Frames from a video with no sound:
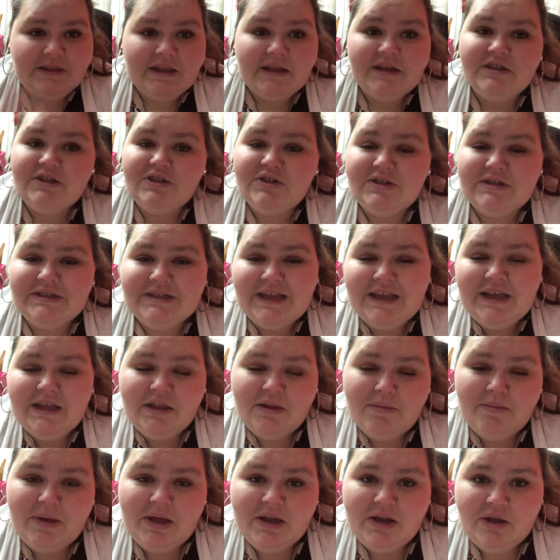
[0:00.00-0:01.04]
then as soon as I hit
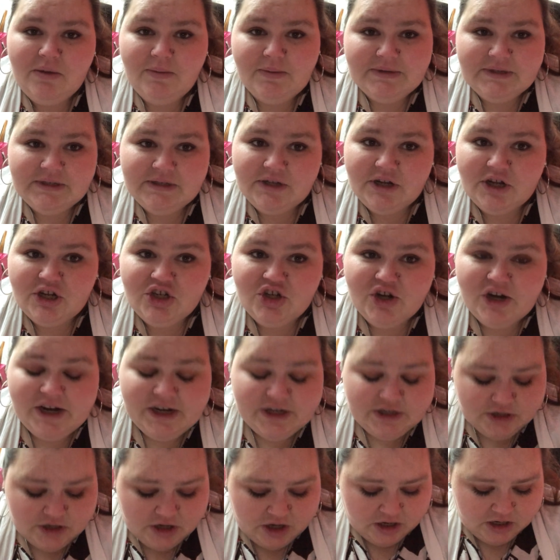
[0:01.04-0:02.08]
the button, he wants to start
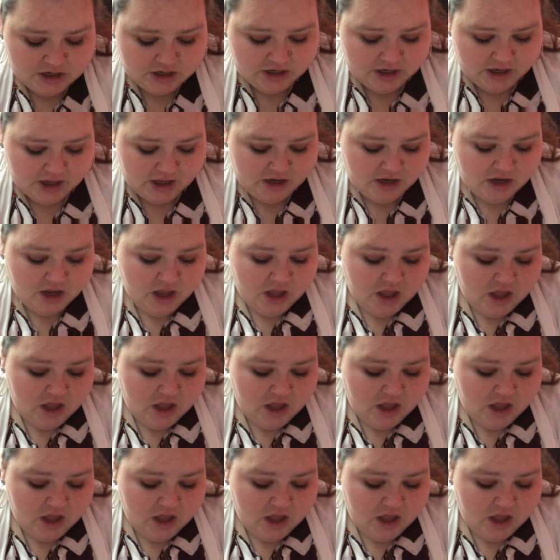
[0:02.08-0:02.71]
trash talking again.